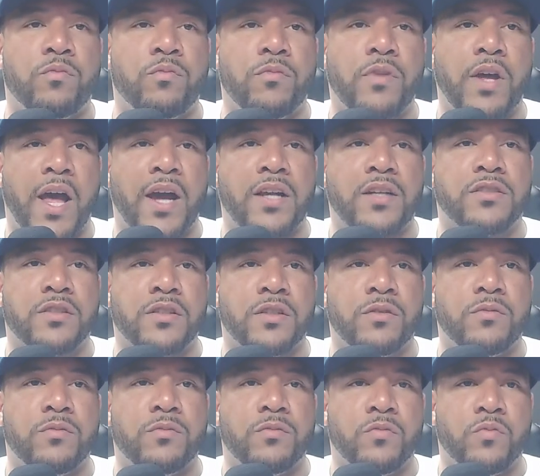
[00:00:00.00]
Actually,
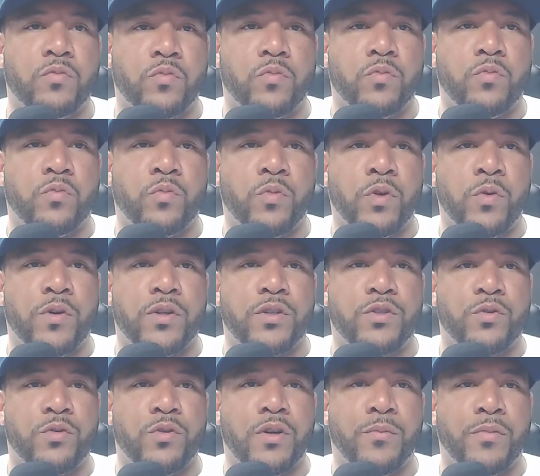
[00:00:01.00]
we went
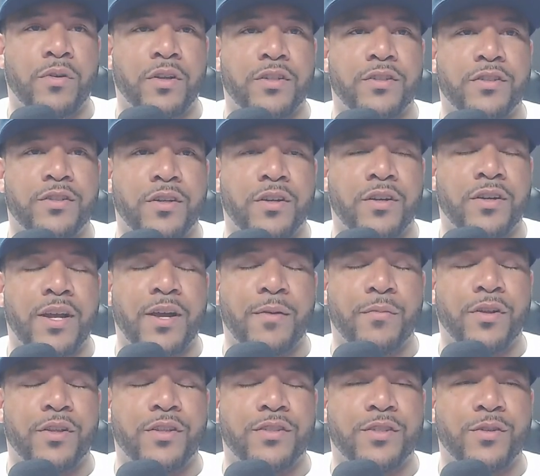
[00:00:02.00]
to Burlington, or not
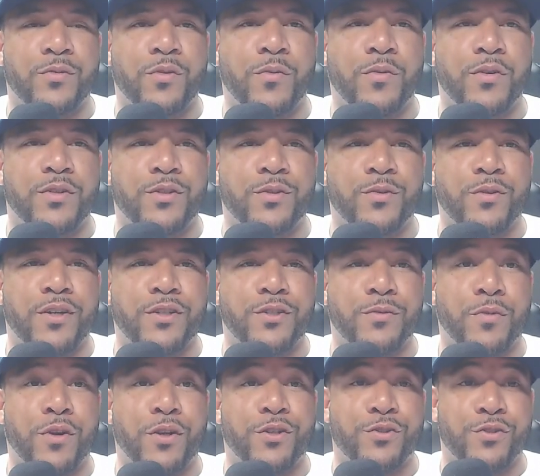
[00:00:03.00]
Burlington. We went to
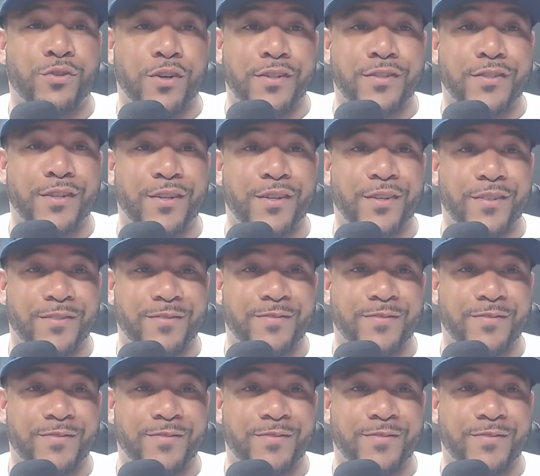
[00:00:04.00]
Gibraltar Trade Center.